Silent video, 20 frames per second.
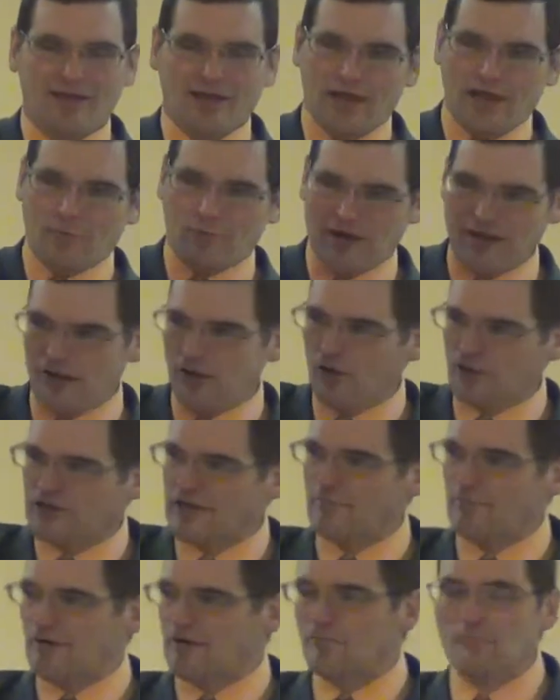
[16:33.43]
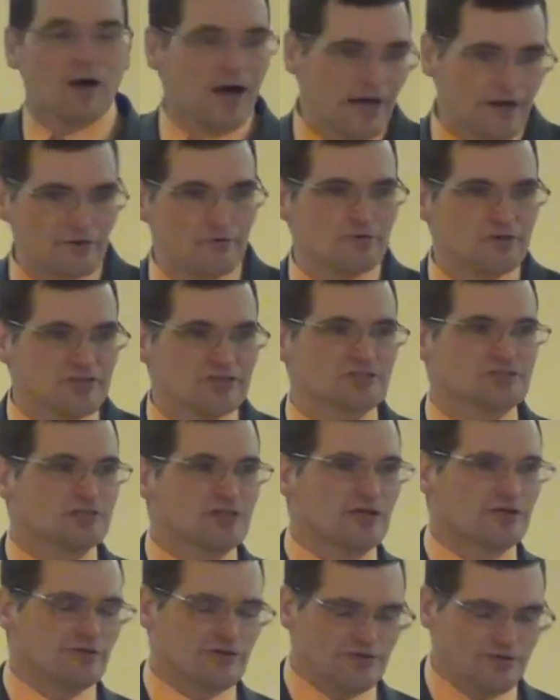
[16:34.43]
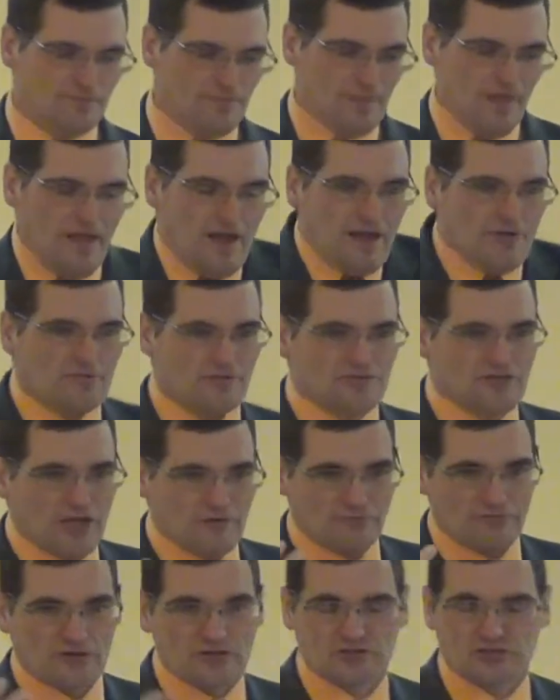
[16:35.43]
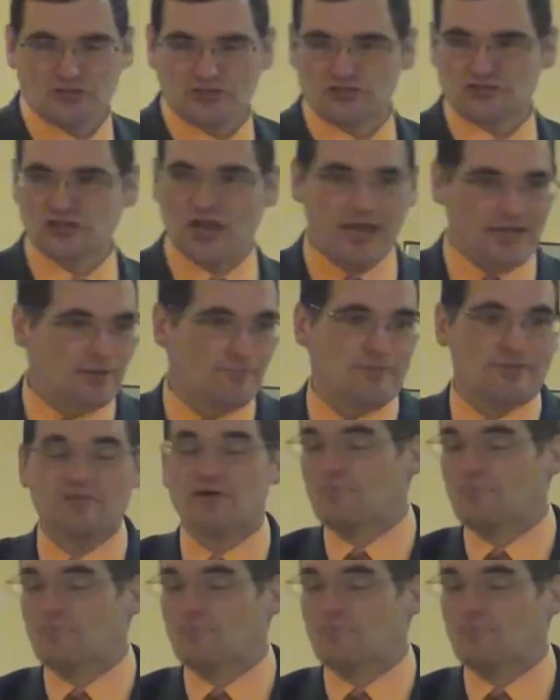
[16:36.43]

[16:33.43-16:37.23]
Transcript: And we look up in the modern dictionary, and the definition of Jacob in the